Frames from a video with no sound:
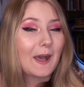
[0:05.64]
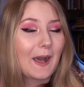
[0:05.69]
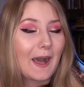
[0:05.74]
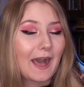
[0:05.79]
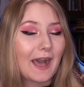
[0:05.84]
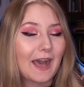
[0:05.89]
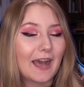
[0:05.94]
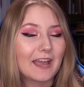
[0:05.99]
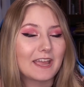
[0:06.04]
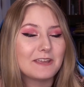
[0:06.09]

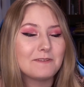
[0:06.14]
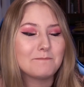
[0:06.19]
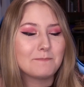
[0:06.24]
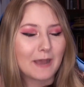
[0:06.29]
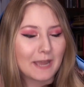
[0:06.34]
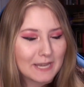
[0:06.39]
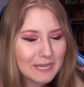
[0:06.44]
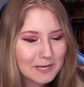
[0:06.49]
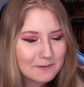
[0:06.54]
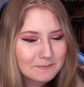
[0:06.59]
hi,
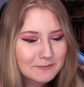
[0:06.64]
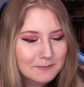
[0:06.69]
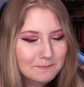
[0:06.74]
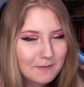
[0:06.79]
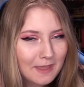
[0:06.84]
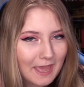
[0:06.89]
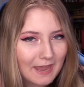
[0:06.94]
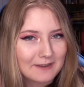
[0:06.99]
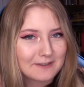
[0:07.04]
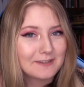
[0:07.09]
my name's
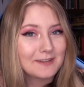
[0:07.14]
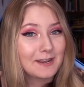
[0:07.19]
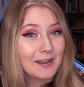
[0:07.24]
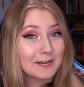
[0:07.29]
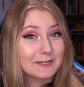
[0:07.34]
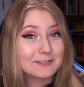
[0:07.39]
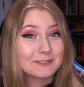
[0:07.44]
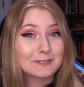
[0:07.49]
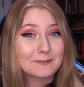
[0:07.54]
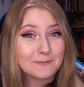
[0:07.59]
Amanda.
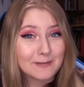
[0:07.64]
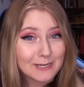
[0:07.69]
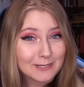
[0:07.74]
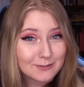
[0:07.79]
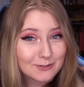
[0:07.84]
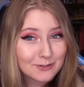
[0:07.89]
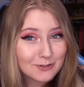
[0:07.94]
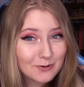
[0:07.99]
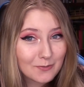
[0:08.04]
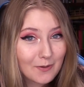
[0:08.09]
Nice to
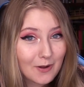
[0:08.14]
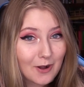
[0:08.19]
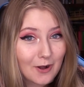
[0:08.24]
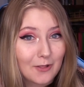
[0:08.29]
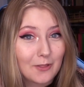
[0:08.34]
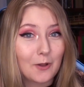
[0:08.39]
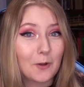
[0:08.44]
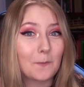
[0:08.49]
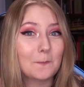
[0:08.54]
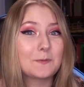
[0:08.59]
meet you all.
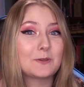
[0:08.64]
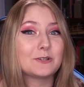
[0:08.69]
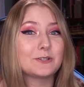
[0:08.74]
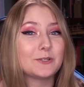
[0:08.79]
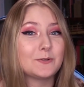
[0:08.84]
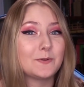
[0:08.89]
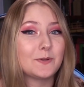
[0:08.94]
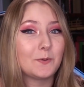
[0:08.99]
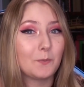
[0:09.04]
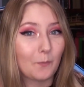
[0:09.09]
Hope you're
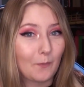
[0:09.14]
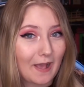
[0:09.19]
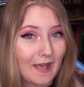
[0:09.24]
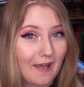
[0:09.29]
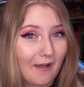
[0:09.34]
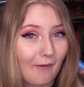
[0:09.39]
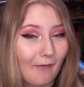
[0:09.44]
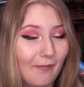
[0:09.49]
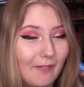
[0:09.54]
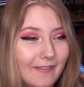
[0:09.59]
doing
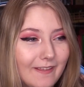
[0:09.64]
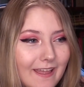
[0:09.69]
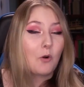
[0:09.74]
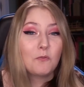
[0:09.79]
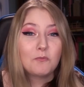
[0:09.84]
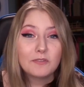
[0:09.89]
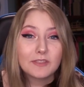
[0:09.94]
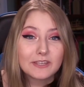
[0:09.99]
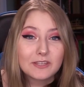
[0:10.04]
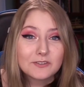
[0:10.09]
well.
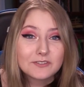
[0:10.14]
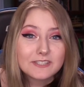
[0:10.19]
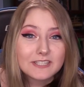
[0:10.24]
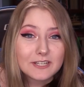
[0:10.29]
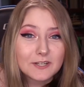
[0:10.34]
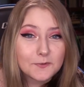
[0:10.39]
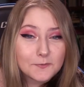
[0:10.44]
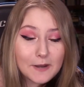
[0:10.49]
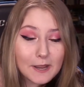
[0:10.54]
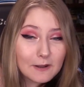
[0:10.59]
Hopefully you'll
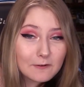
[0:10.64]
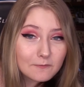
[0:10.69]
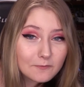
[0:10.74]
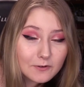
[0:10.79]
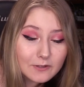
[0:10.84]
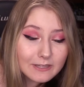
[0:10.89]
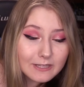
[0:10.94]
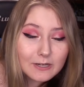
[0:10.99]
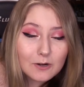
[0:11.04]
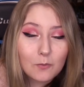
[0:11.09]
stick around for
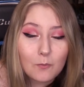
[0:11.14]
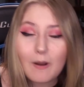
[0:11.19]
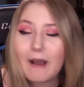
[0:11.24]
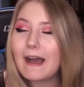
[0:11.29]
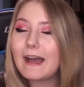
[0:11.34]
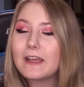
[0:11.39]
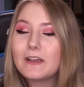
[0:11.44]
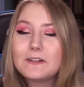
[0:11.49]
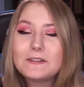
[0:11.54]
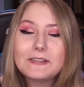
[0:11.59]
a little
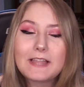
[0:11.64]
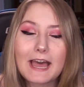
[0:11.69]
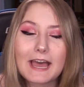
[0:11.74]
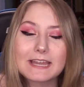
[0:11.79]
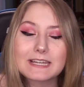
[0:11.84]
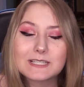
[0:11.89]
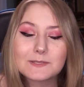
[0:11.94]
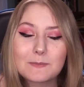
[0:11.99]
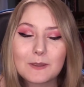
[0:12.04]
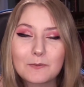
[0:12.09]
while.
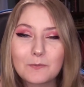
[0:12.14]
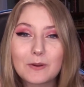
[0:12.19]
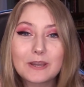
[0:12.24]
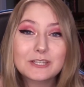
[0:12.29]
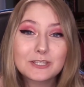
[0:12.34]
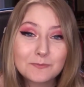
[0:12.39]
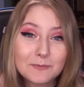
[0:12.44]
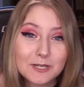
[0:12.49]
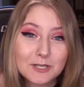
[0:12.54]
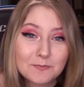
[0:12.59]
I spent way
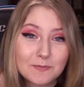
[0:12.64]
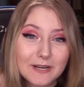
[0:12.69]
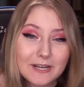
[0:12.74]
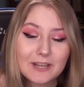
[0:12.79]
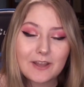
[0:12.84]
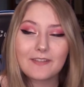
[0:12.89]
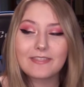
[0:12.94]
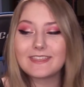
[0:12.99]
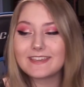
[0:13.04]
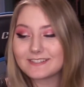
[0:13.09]
too much money
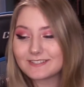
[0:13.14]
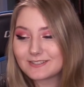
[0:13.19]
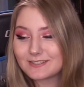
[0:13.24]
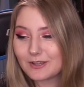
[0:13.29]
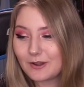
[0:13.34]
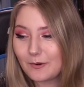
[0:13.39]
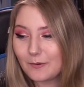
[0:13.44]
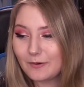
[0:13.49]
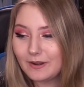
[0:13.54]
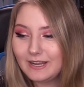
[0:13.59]
on this,
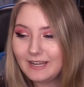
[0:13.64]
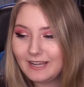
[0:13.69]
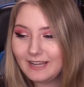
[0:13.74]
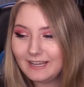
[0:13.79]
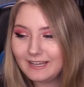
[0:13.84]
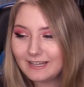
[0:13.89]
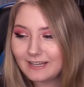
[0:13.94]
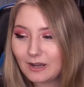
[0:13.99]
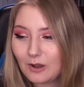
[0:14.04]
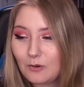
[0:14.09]
so
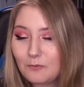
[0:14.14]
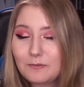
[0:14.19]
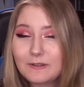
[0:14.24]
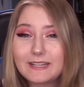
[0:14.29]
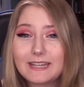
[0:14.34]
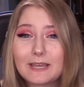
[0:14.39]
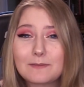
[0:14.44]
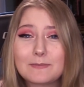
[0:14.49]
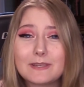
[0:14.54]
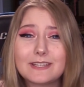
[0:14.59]
hopefully
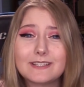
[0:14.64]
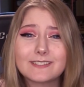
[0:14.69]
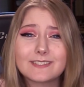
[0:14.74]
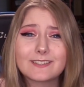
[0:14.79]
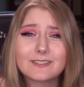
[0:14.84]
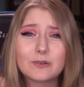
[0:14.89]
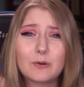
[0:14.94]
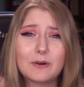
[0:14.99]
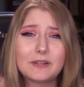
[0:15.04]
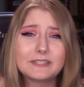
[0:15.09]
that means
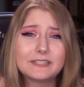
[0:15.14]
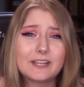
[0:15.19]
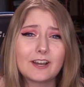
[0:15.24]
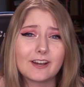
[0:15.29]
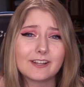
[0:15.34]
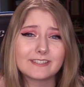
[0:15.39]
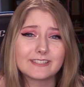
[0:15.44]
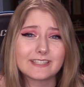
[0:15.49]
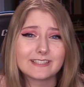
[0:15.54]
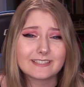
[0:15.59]
quality
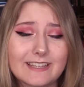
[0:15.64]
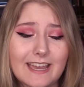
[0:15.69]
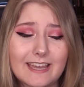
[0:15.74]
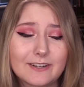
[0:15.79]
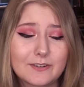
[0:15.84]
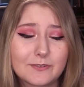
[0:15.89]
content. I